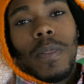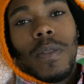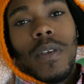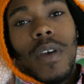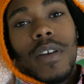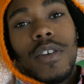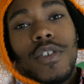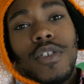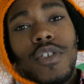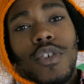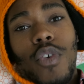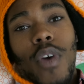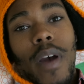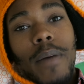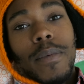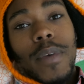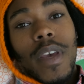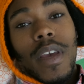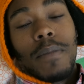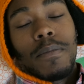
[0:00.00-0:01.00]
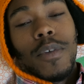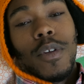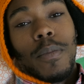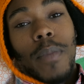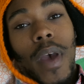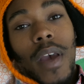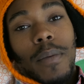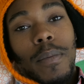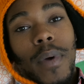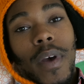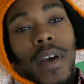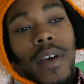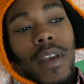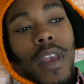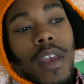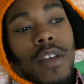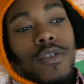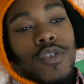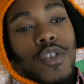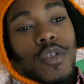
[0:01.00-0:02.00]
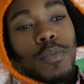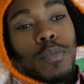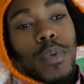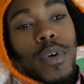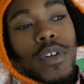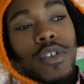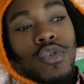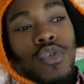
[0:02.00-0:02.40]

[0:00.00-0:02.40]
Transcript: I just grabbed an empty backpack and just put